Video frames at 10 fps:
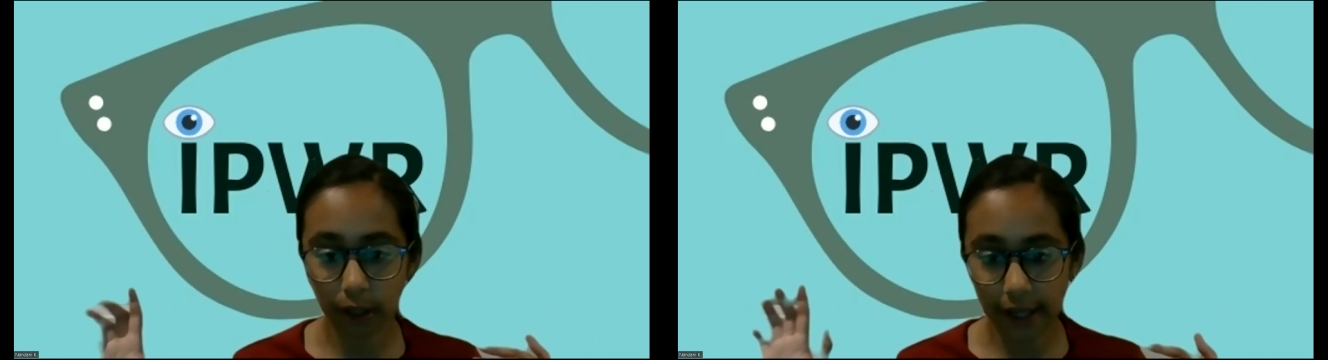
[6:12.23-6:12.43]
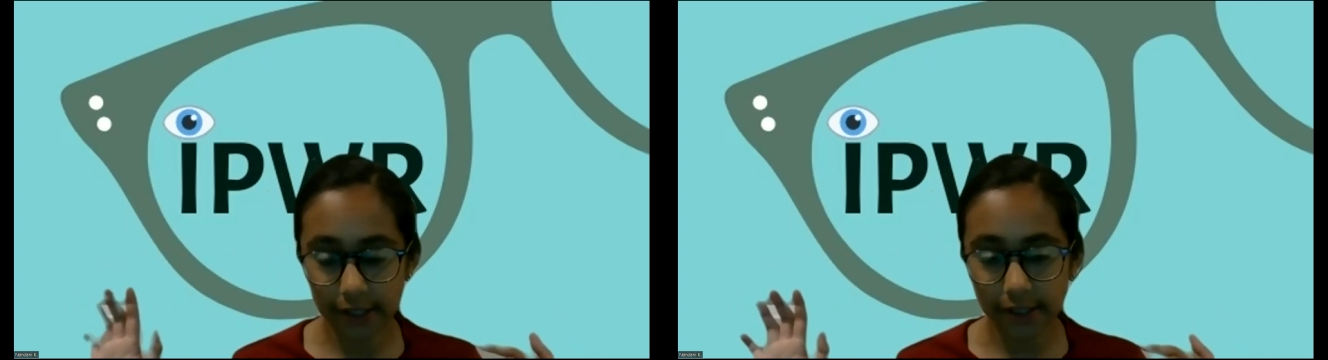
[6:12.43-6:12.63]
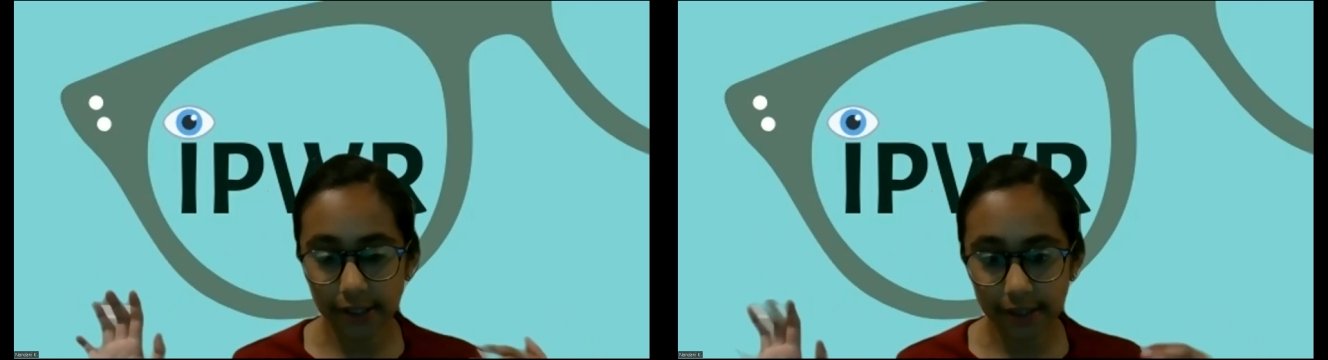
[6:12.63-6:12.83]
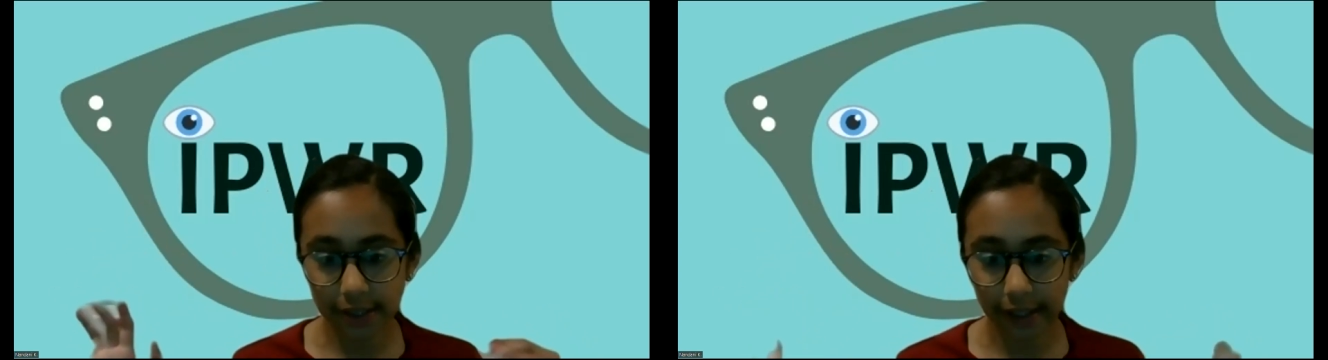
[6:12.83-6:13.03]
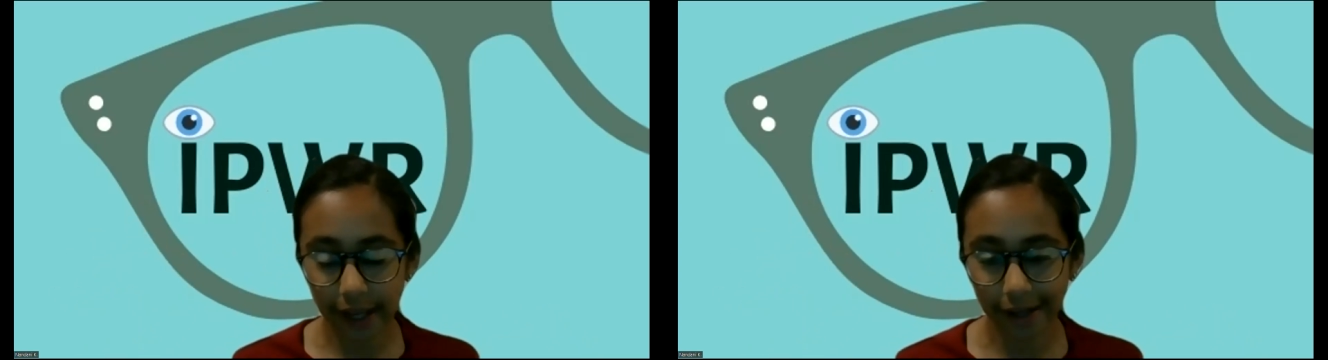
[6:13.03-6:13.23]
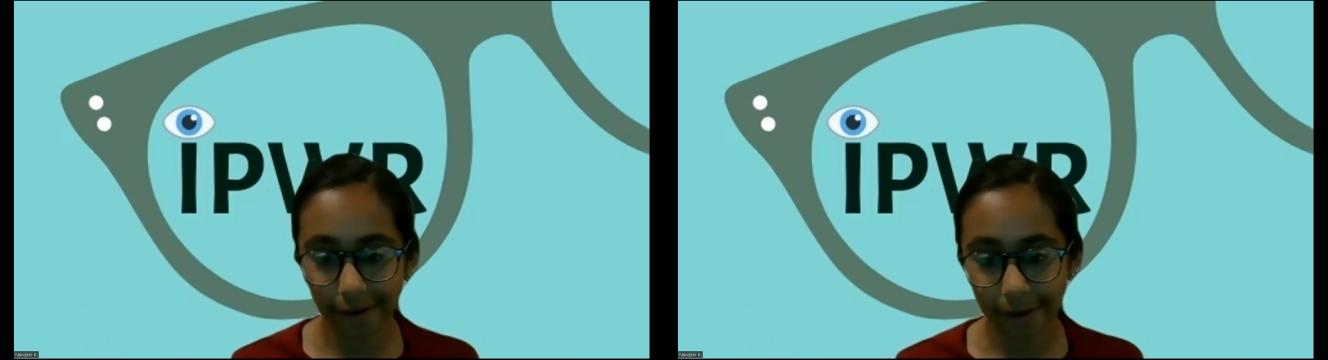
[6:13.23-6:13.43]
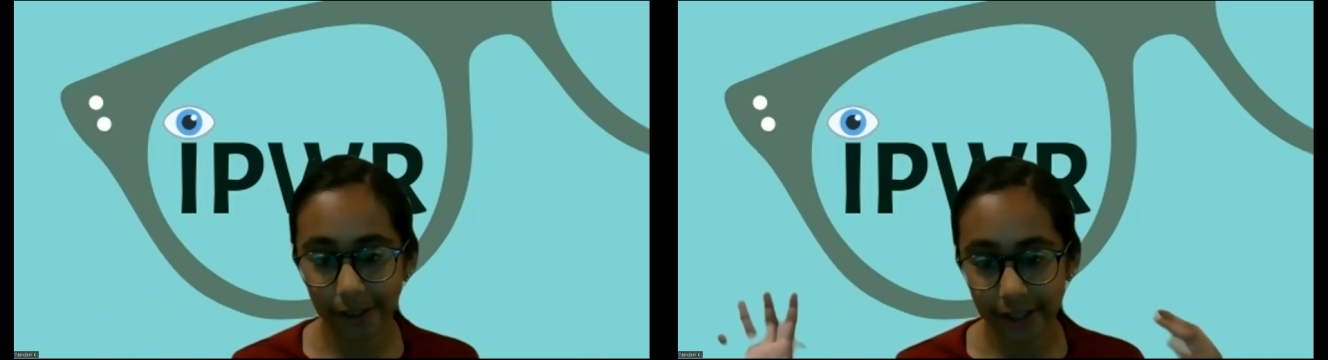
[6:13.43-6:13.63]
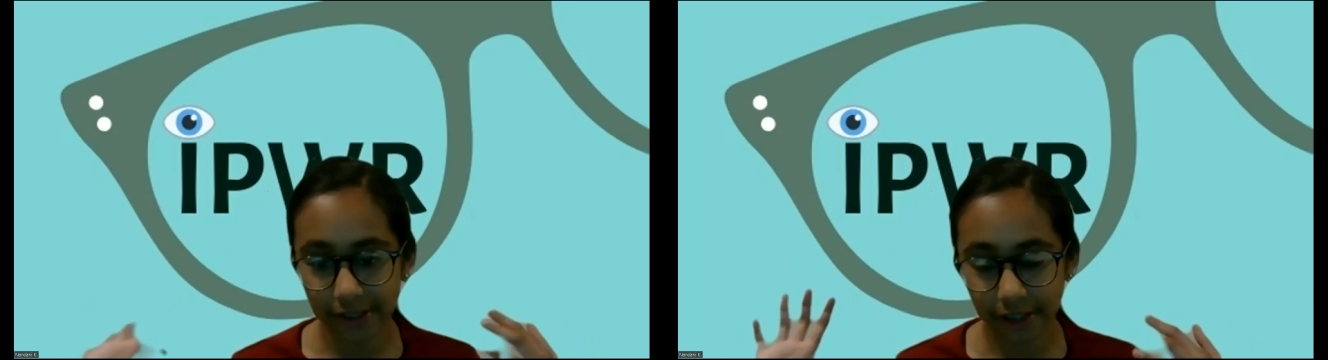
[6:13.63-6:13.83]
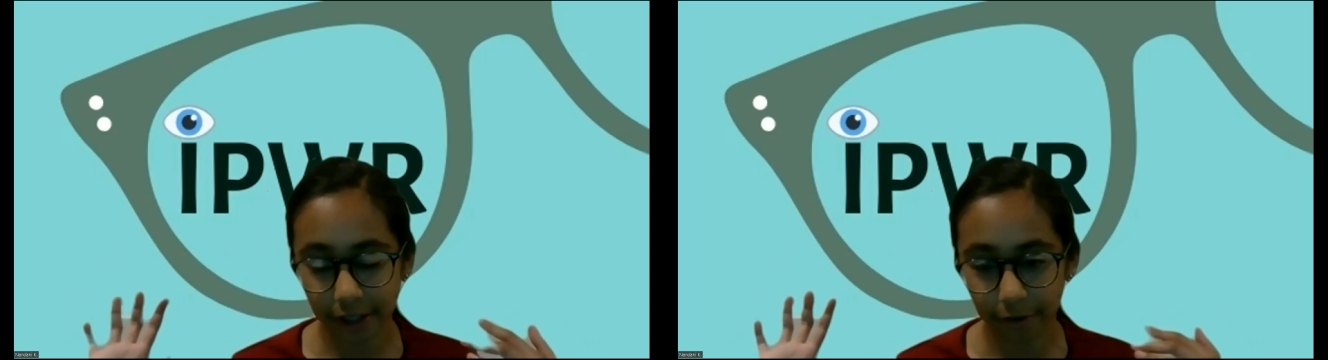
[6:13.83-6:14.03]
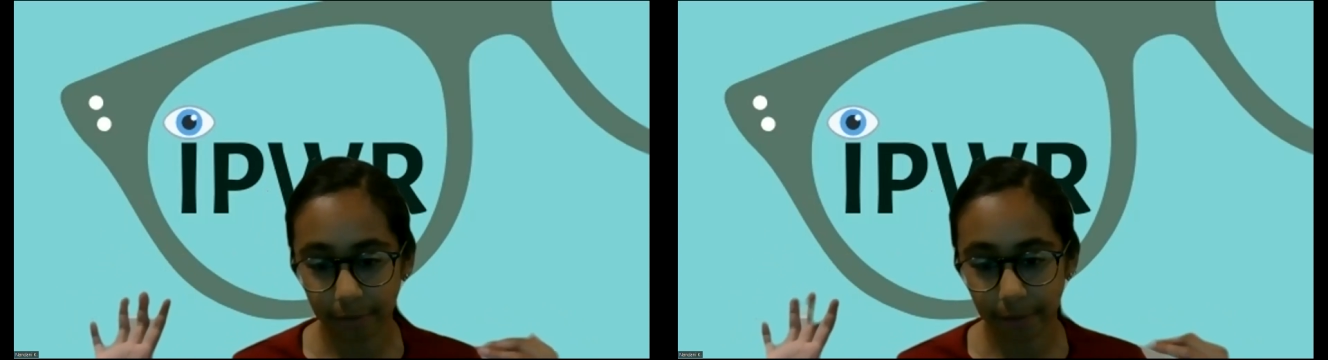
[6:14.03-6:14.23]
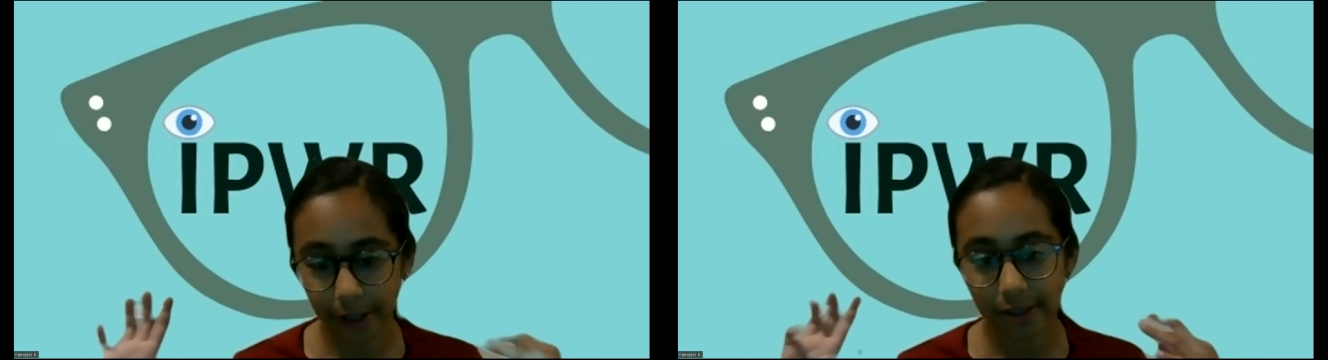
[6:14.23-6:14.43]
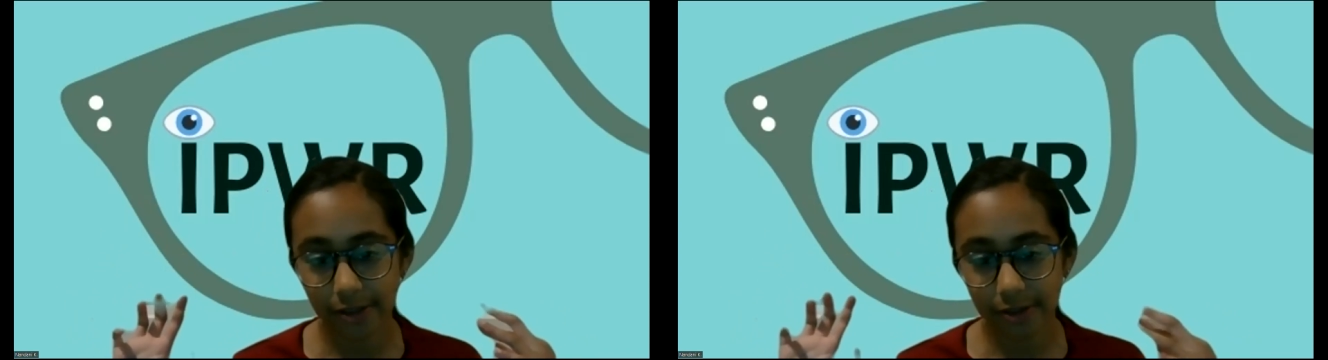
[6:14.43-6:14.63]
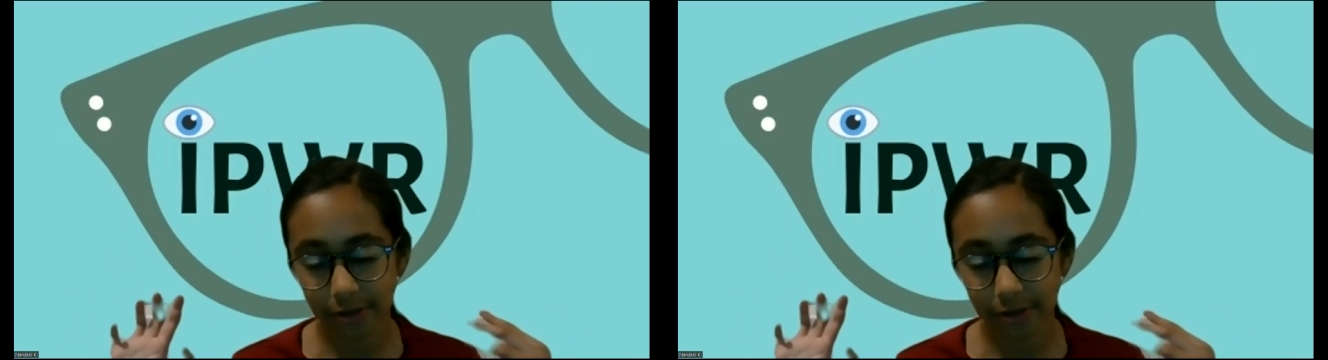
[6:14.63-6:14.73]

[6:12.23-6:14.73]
glasses that at a discount price.